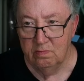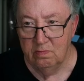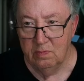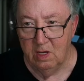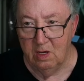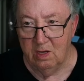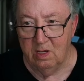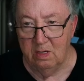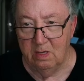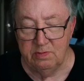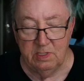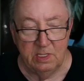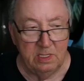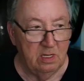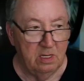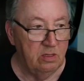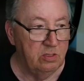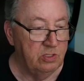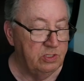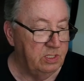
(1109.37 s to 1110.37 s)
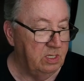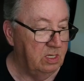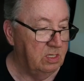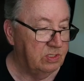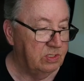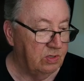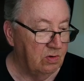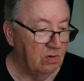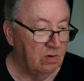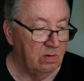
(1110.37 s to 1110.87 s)
Here comes another shit
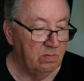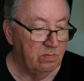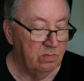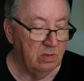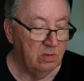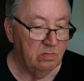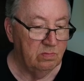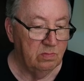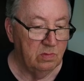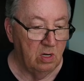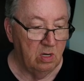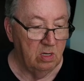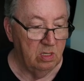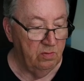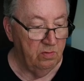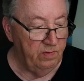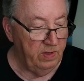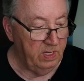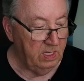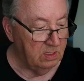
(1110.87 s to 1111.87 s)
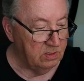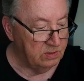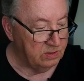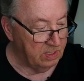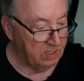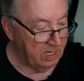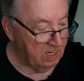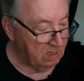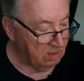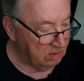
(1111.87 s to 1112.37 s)
storm. All the vegans are
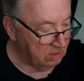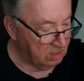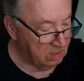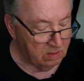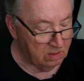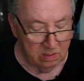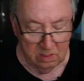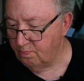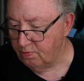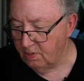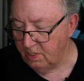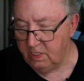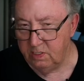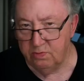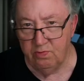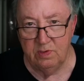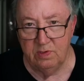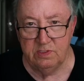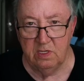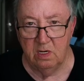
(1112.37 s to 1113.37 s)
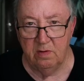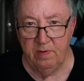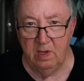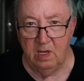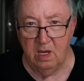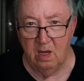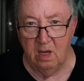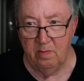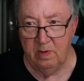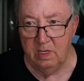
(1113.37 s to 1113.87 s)
now going to please reserve your
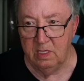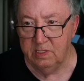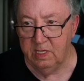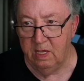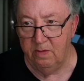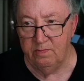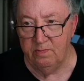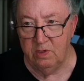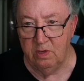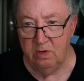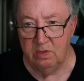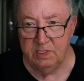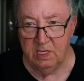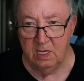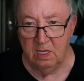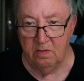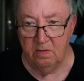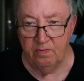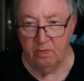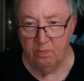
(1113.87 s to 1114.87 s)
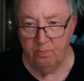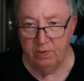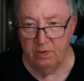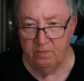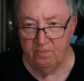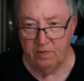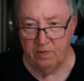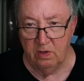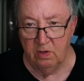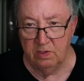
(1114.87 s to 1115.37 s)
comments, keep them to yourself,
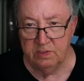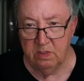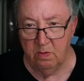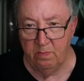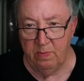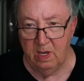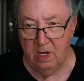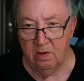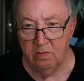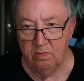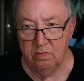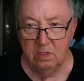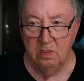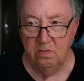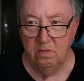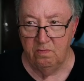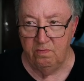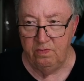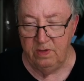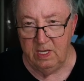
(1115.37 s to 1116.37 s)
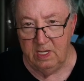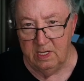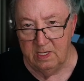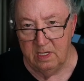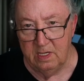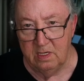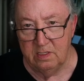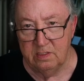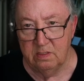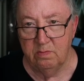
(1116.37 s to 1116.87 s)
folks, about
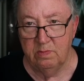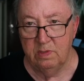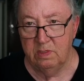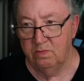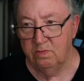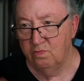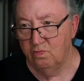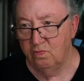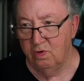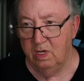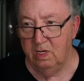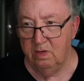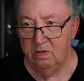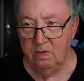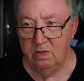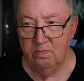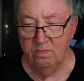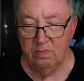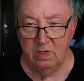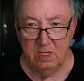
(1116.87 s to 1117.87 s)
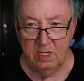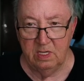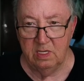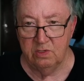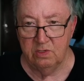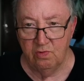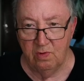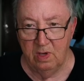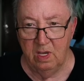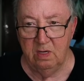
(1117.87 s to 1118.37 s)
veganism and red,
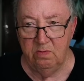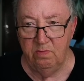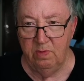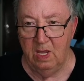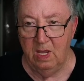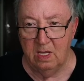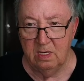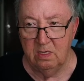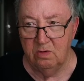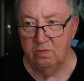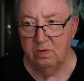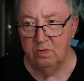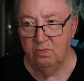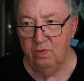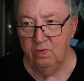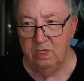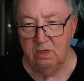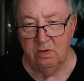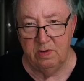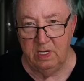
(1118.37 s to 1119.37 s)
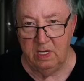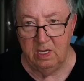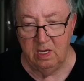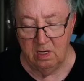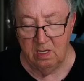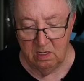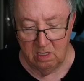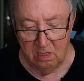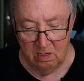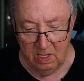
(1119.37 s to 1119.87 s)
against red meat. I don't. We don't need to
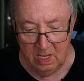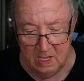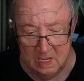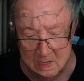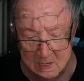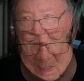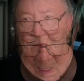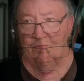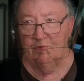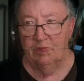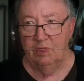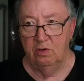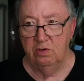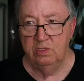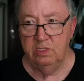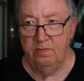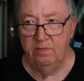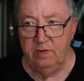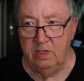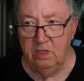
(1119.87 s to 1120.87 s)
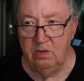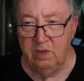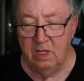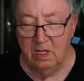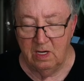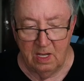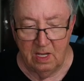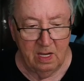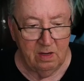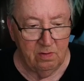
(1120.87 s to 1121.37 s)
hear all that. For those of you
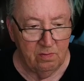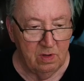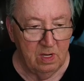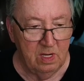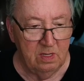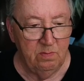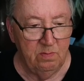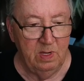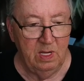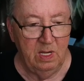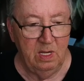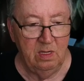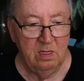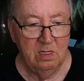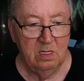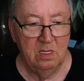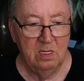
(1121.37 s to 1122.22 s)
that like red meat,